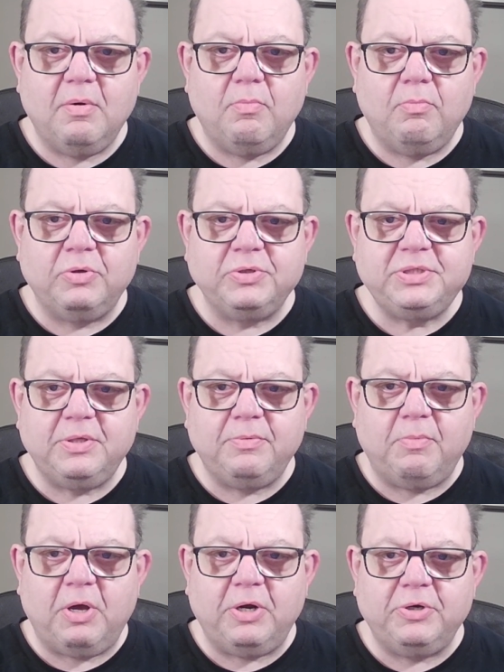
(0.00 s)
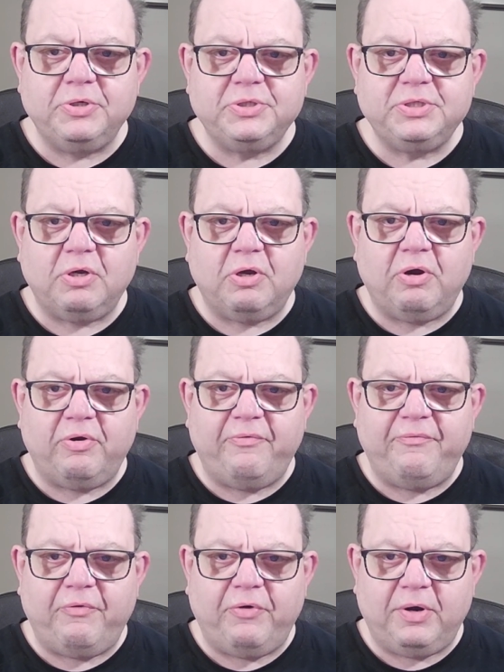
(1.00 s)
most of the monitors are
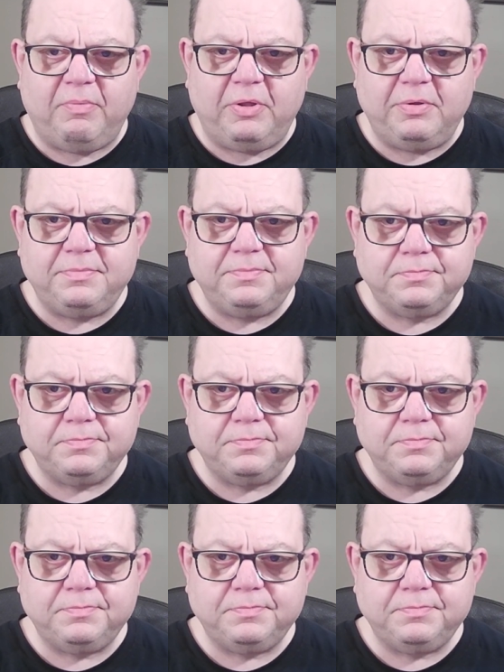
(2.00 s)
affordable